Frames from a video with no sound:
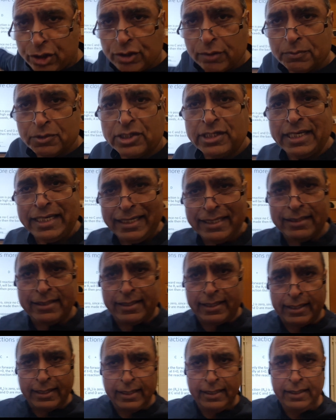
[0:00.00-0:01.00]
some C and
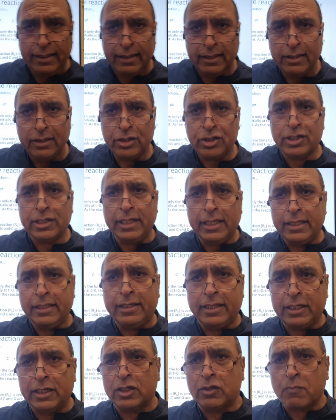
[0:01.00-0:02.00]
D
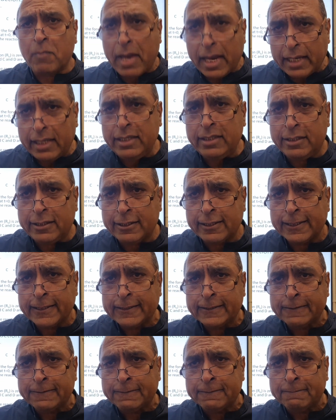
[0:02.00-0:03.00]
is made,
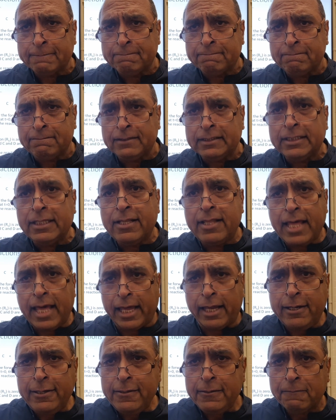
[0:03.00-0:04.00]

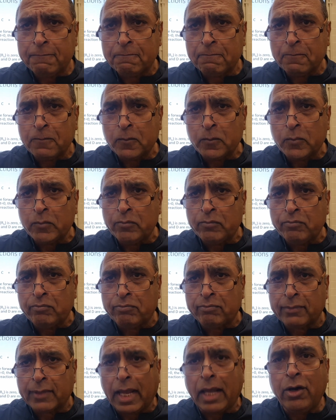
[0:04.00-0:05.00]
then,
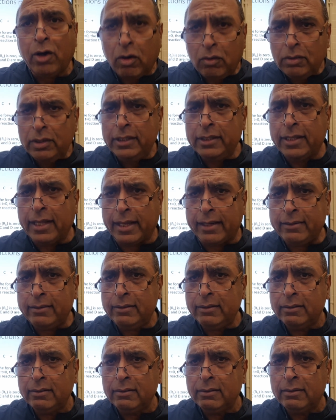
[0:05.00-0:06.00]
and only then,
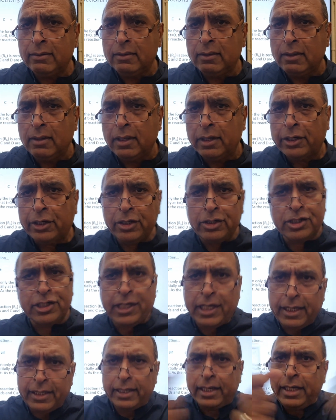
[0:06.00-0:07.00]
can
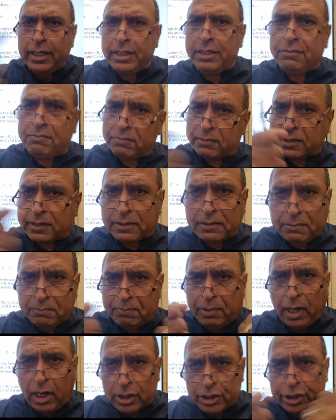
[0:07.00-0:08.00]
C and D
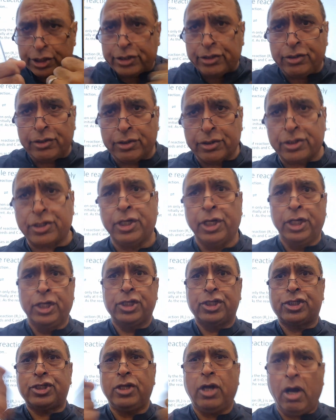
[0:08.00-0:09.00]
particles
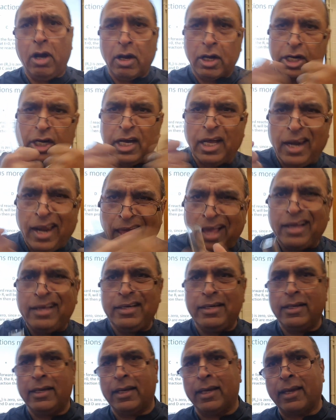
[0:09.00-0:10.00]
start
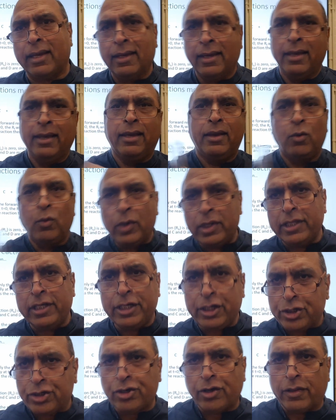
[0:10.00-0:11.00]
colliding with
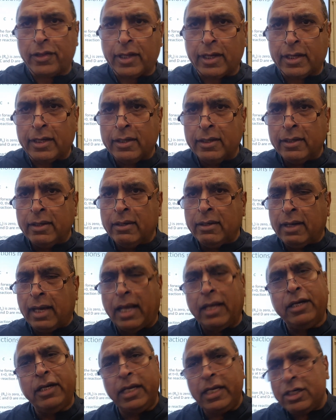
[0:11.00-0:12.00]
each other.
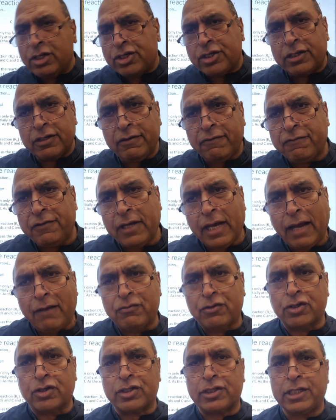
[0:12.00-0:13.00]
And if you
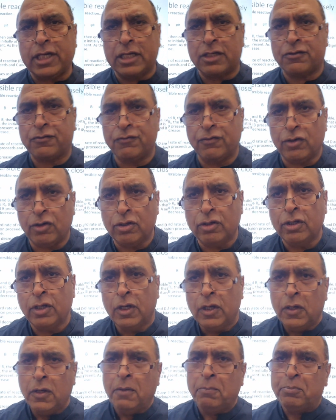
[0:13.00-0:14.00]
have successful,
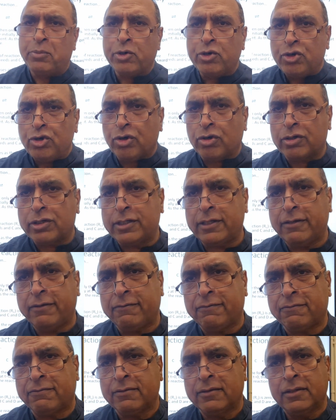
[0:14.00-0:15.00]

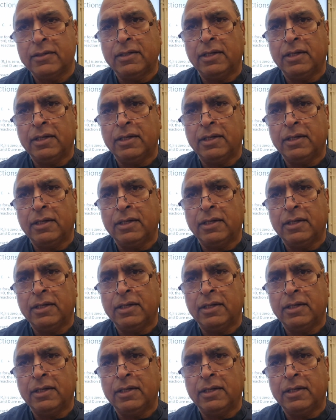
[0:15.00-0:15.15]
productive